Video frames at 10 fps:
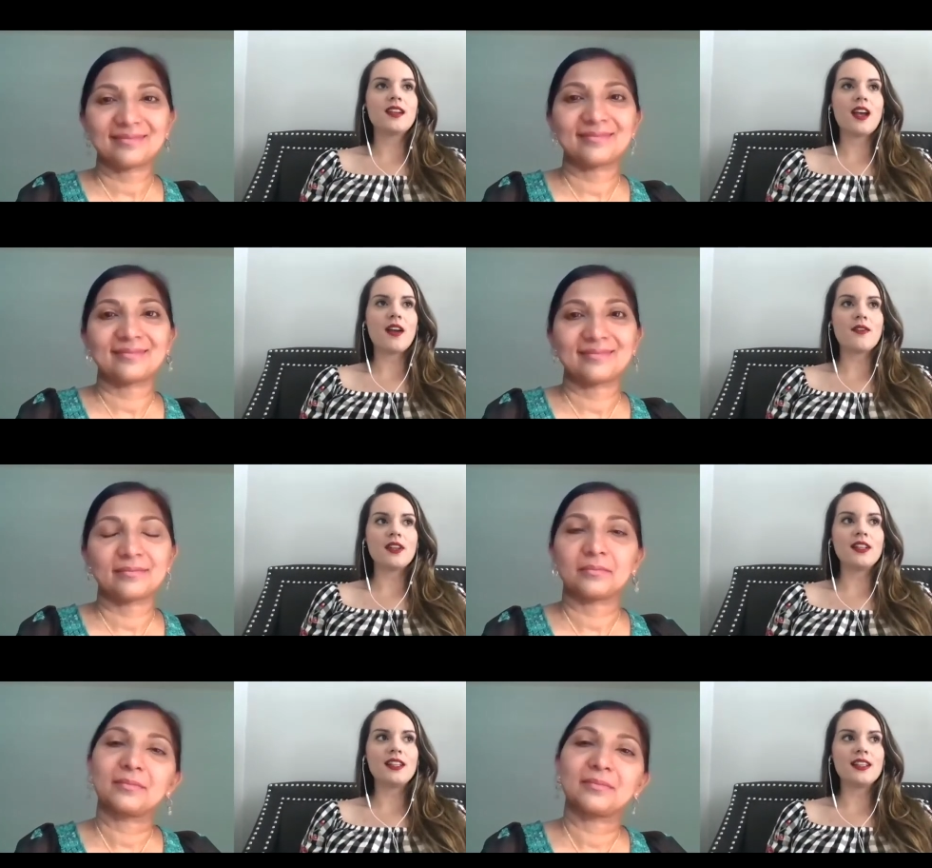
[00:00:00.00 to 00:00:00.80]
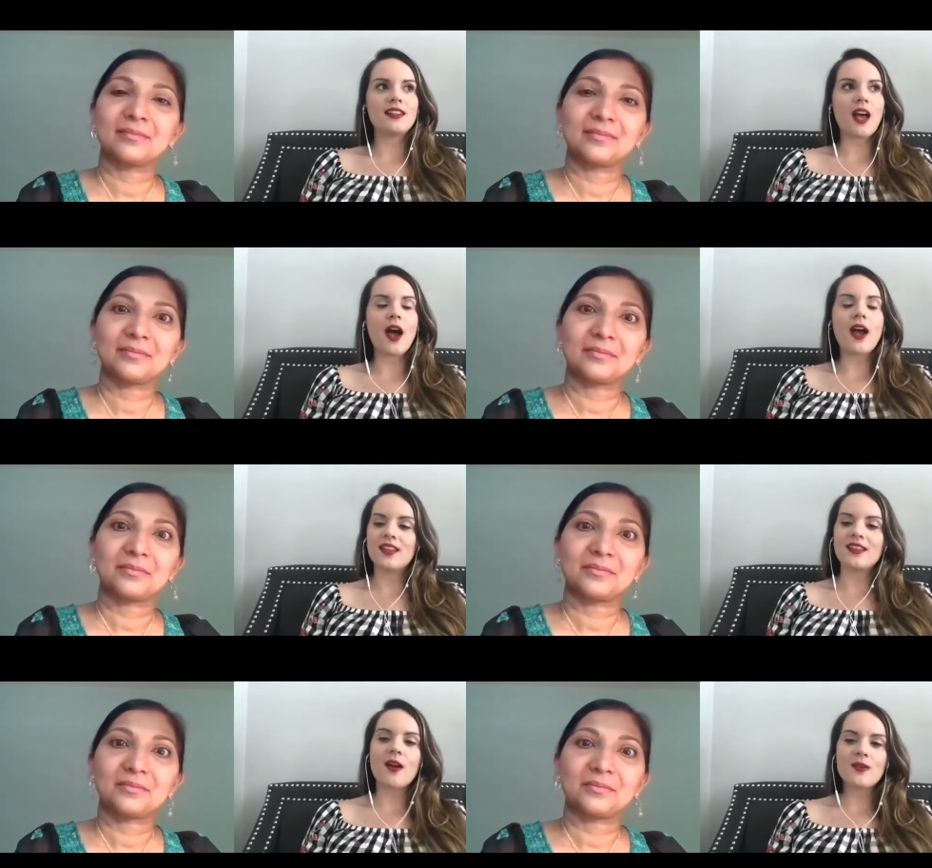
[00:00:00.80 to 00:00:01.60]
Speaker 1: I really that I
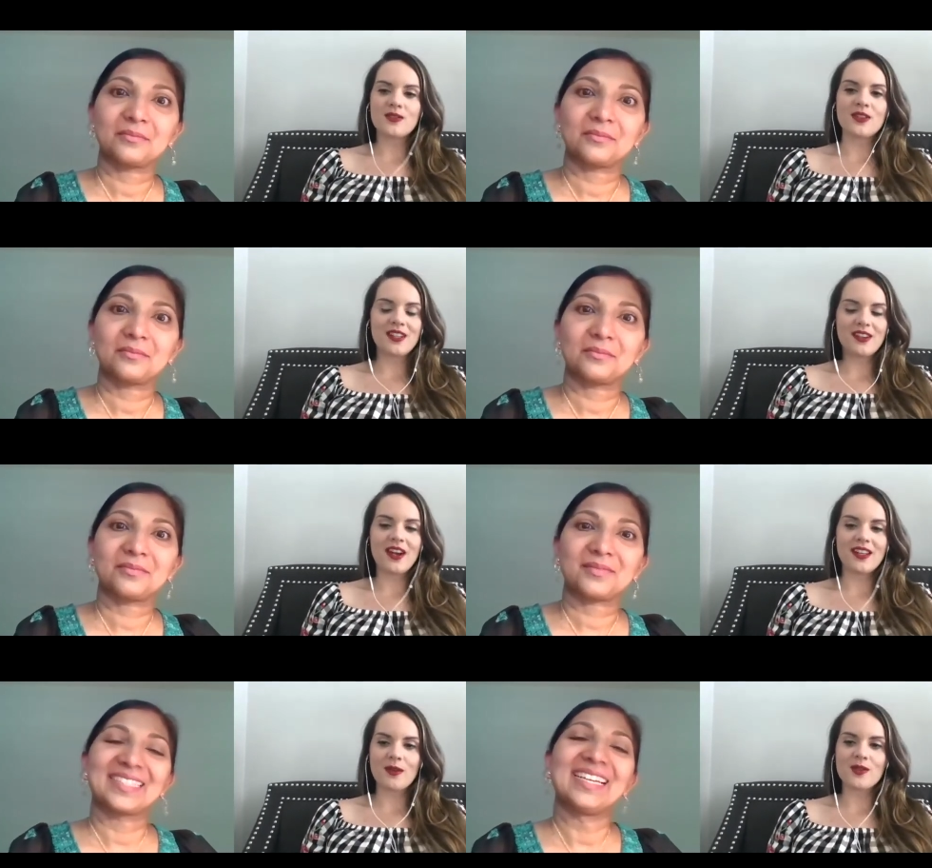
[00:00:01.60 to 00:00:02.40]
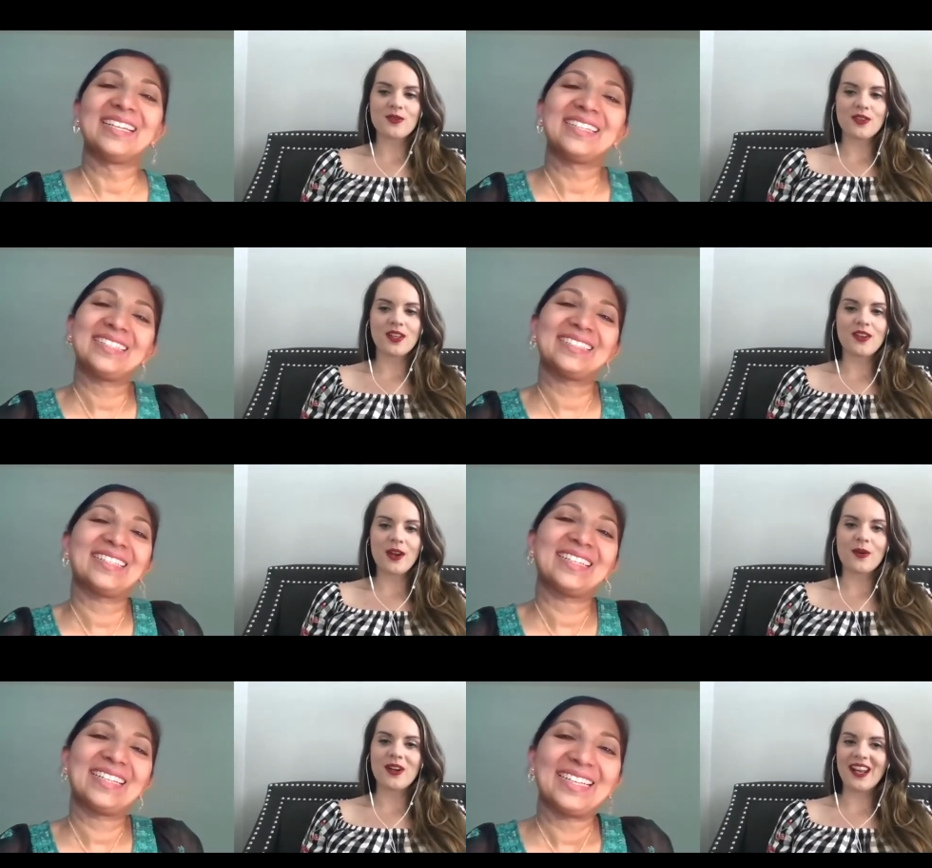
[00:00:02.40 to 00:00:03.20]
think that was really great. That was really great
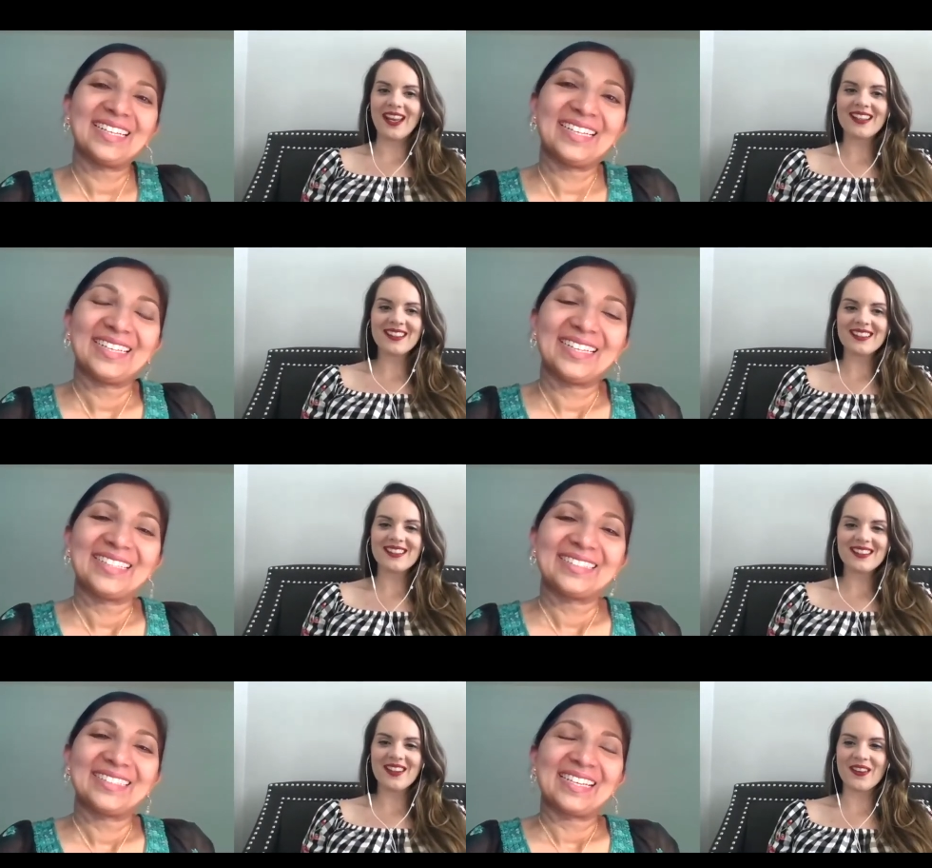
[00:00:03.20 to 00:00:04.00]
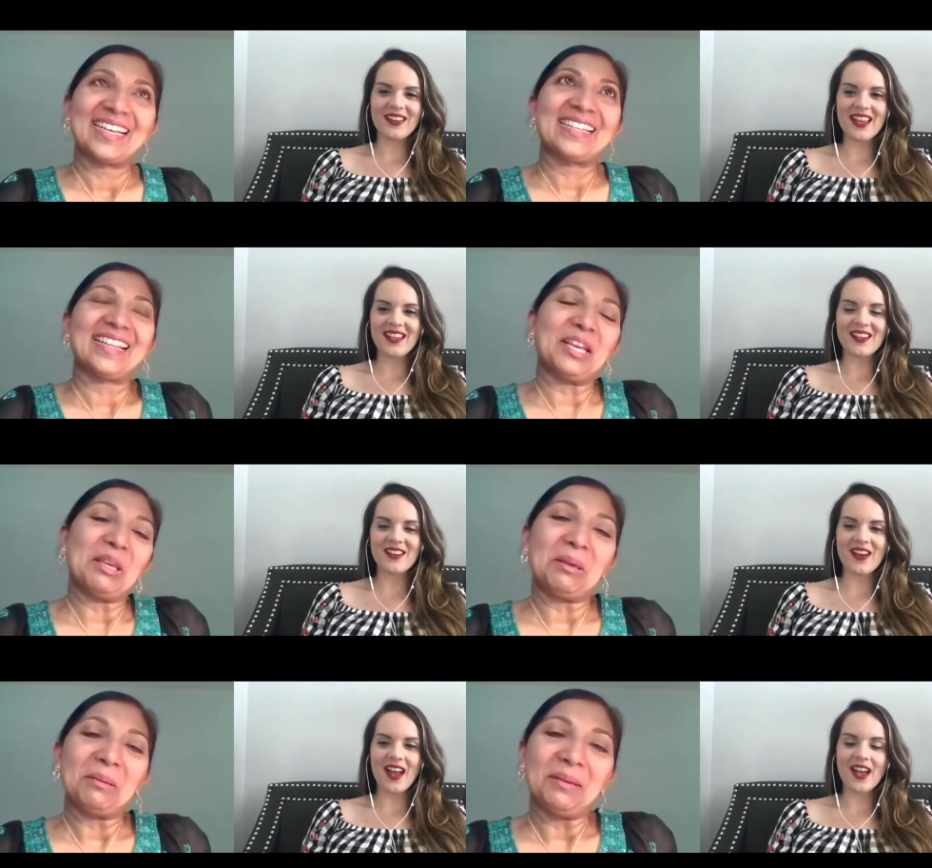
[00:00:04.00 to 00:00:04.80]
wording. No, thank you.
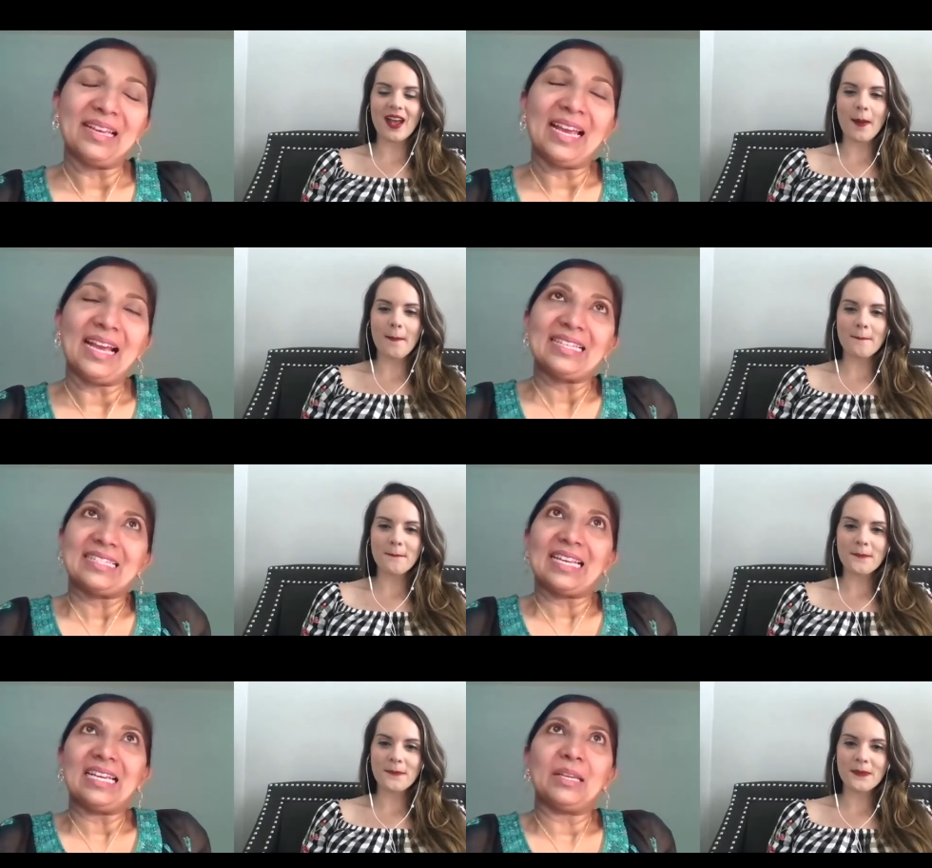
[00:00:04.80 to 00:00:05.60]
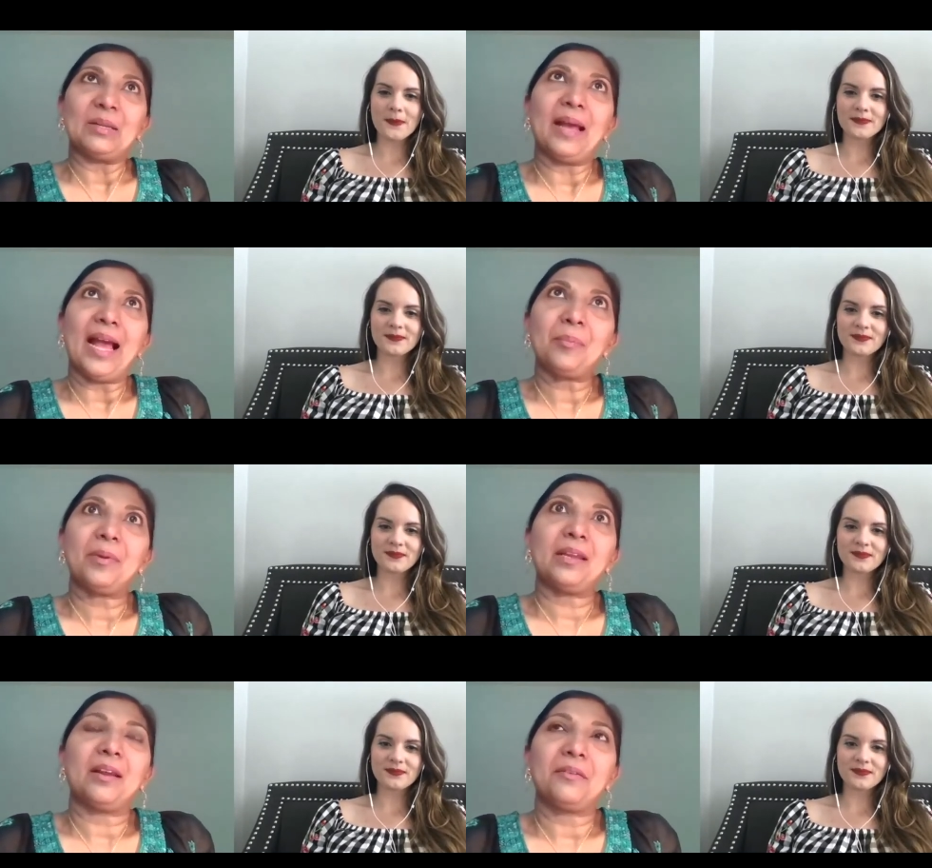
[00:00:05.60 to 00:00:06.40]
Thank you. Yes,
Speaker 2: you know,
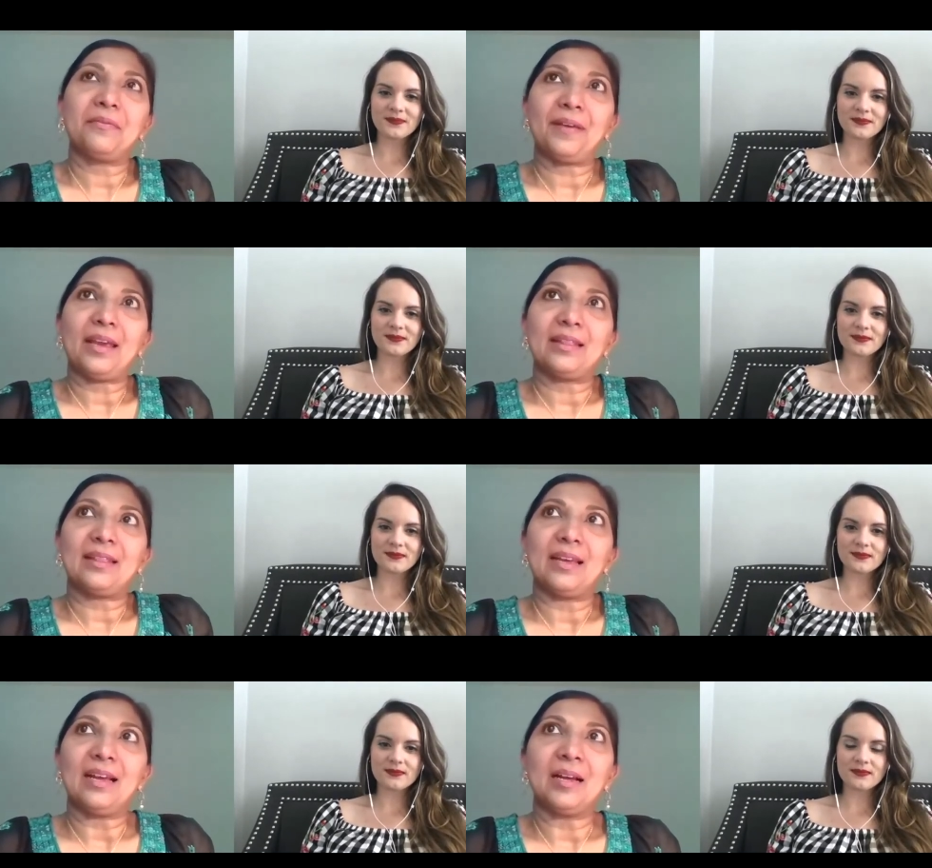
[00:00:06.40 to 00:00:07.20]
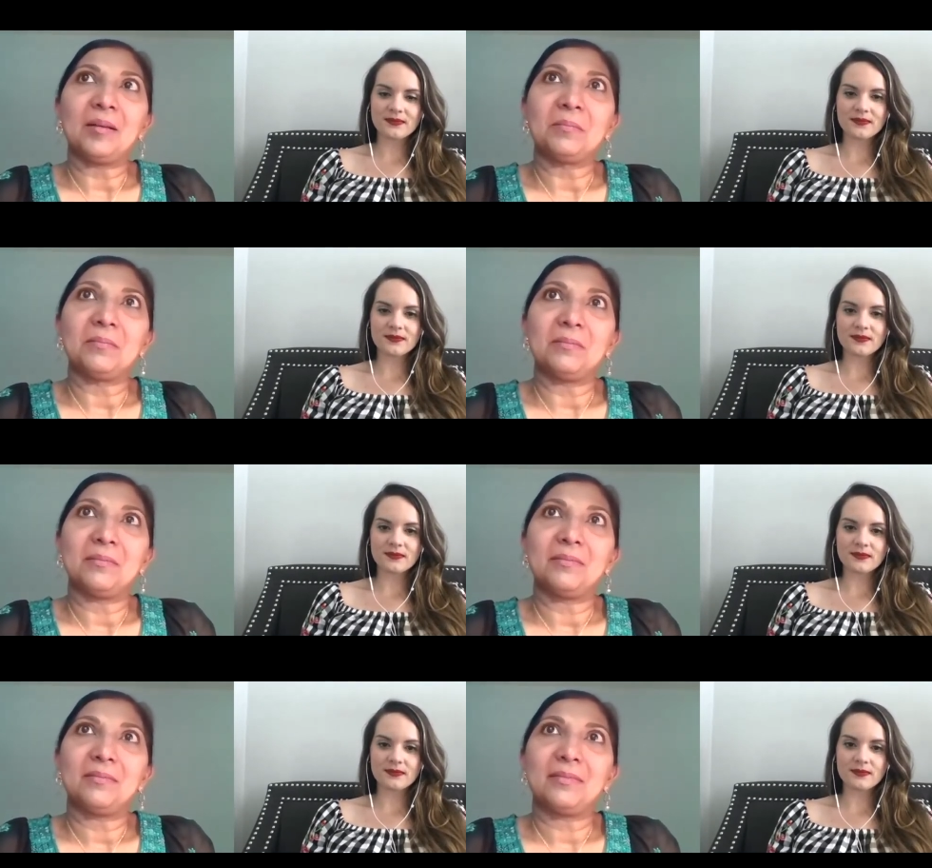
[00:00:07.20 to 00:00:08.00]
happy in our faith. Um,
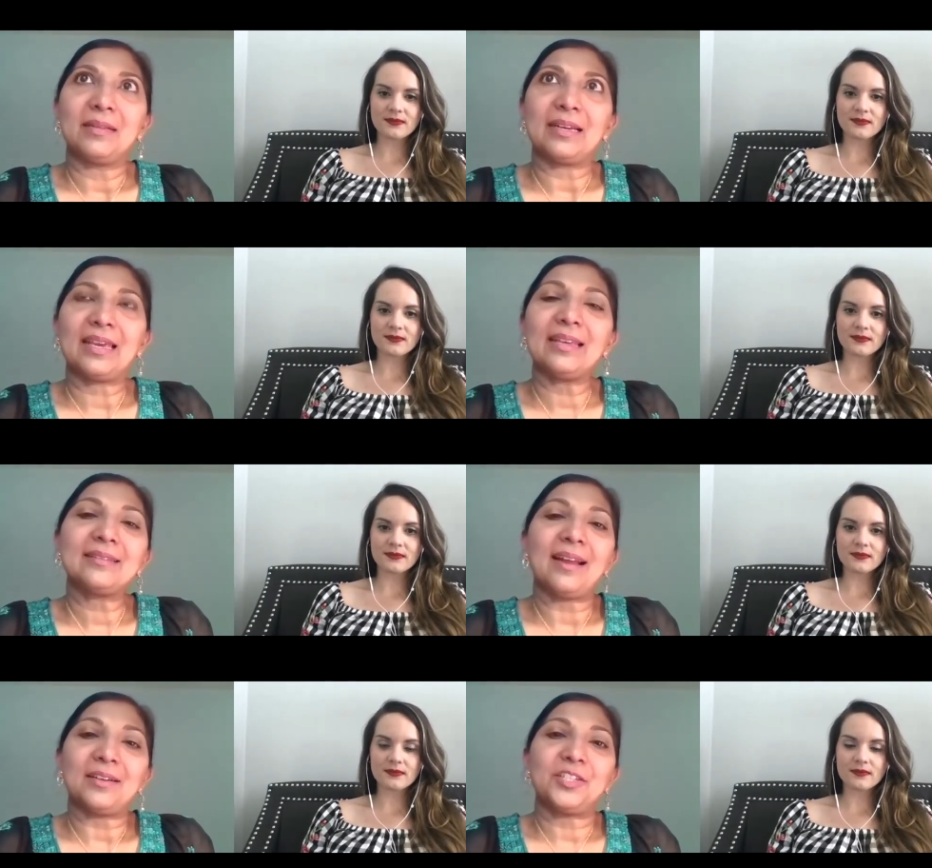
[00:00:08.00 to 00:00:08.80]
he's not